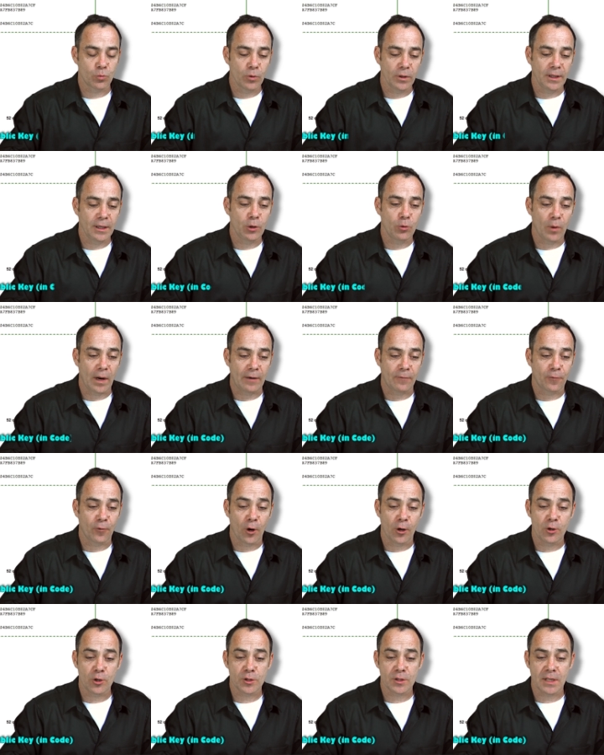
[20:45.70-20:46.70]
really great for
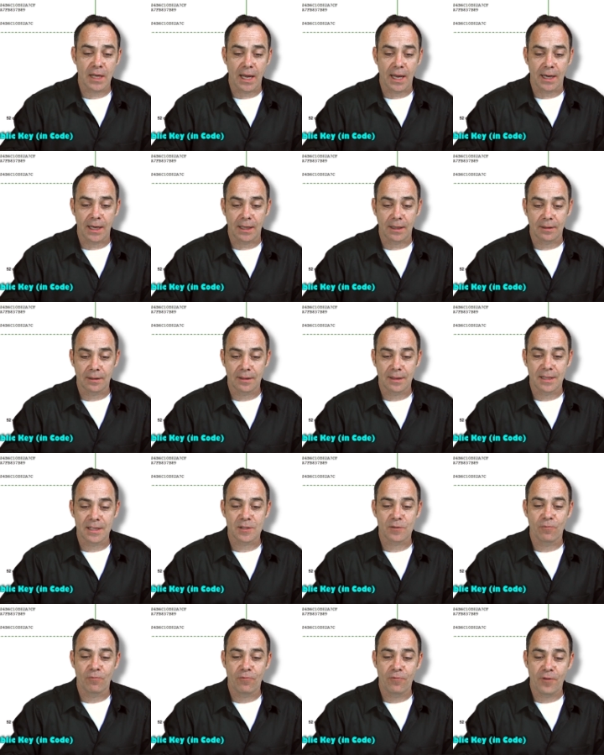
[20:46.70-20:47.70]
understanding
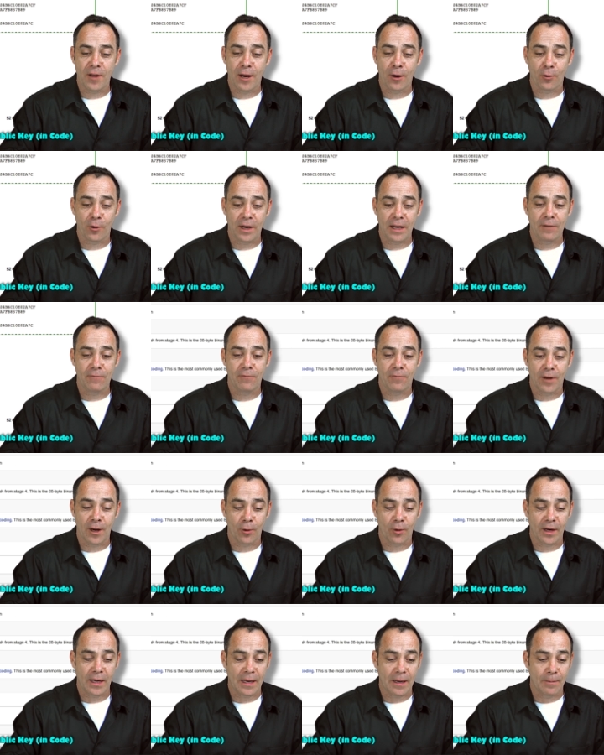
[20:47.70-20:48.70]
this very,
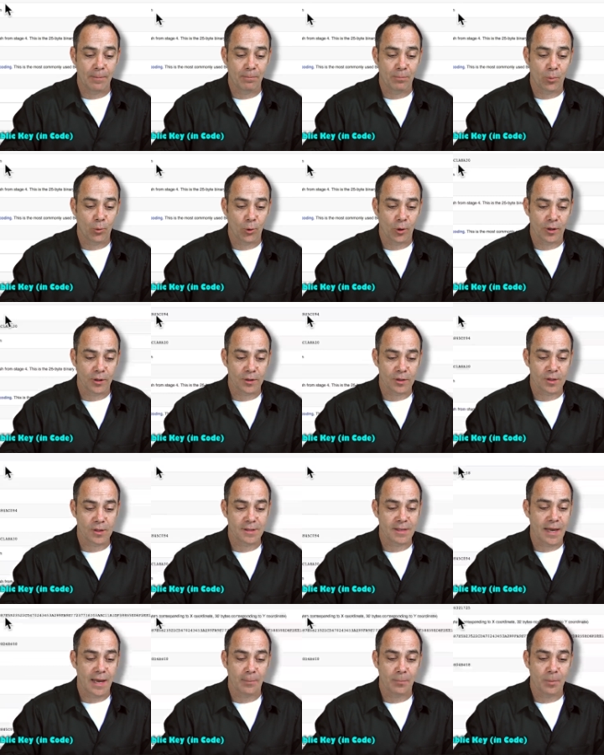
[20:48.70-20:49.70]
very important
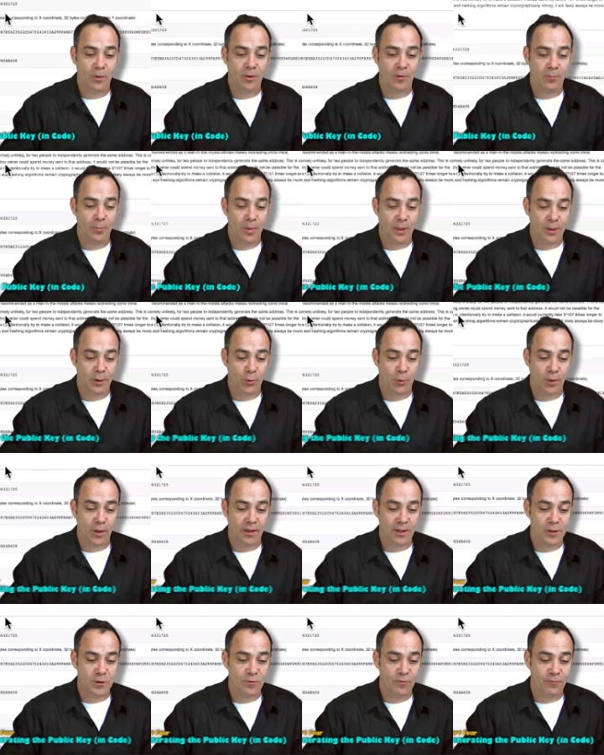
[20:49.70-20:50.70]
step of
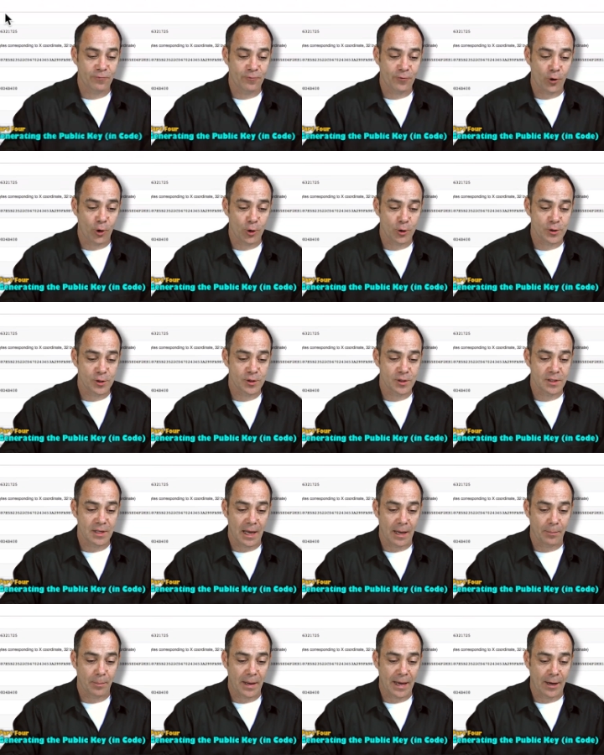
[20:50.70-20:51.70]
Bitcoin, this first
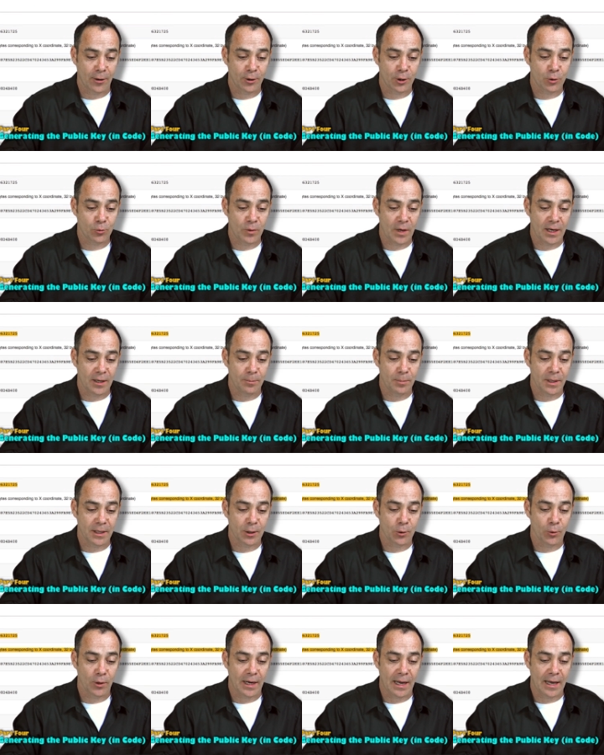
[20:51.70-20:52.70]
step, how to create a
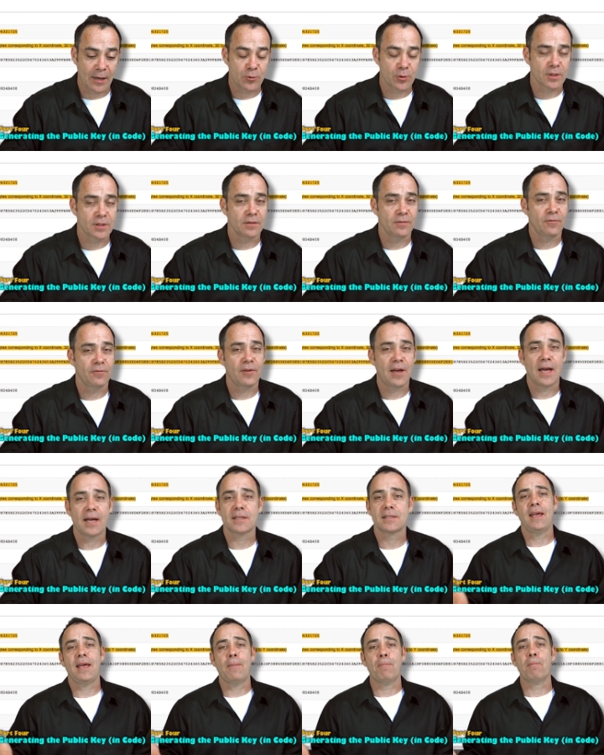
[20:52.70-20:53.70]
Bitcoin address. In
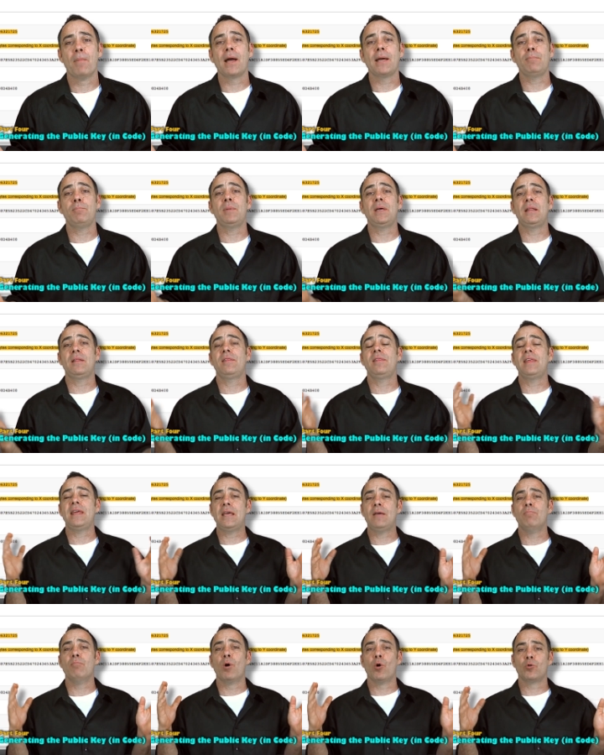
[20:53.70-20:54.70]
fact, it might be
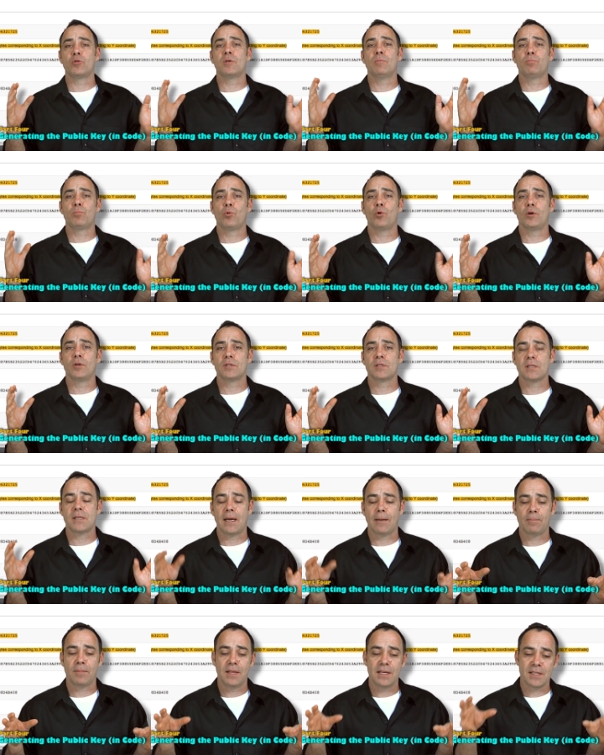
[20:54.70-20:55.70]
the most important
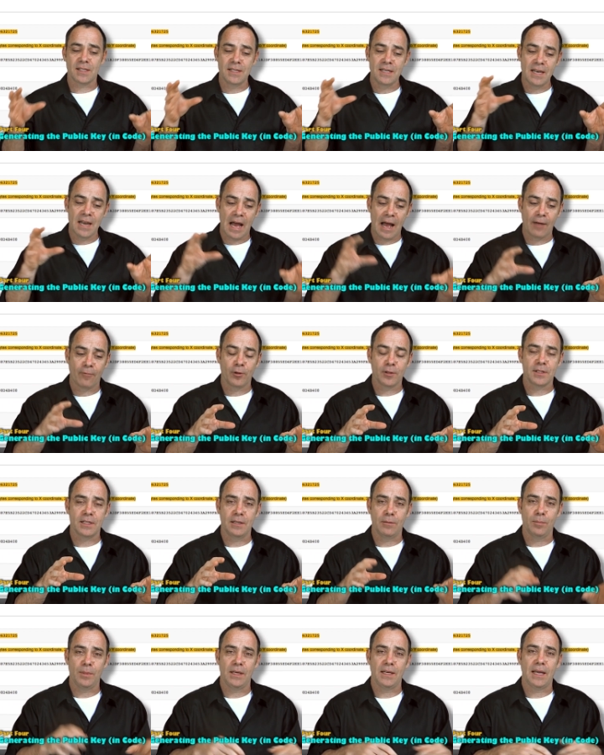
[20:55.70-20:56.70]
step. This
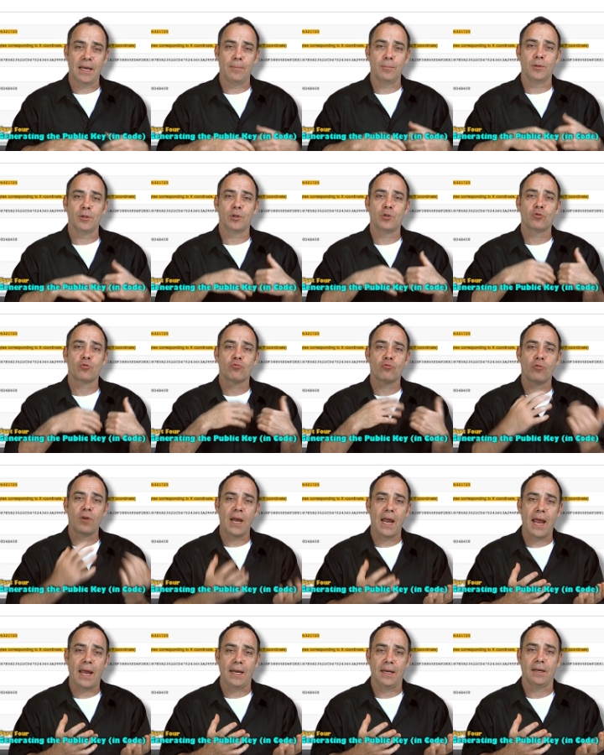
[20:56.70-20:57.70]
novelty, being able to
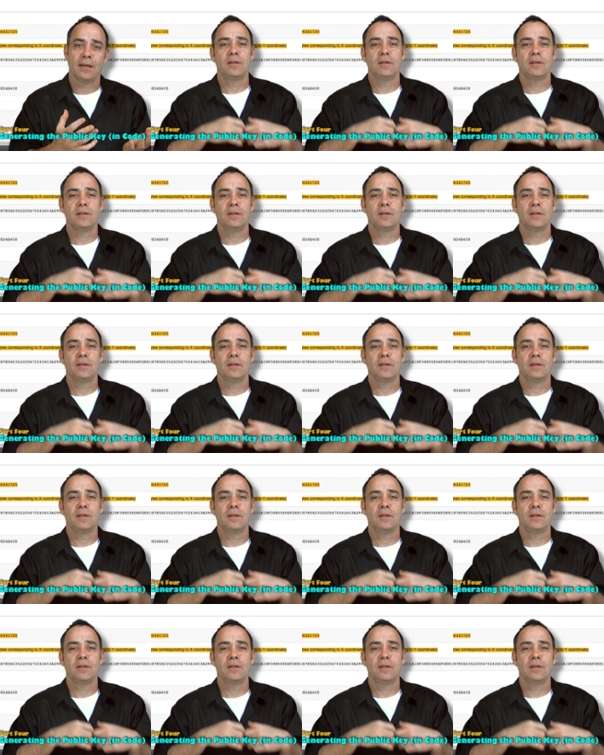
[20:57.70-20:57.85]
create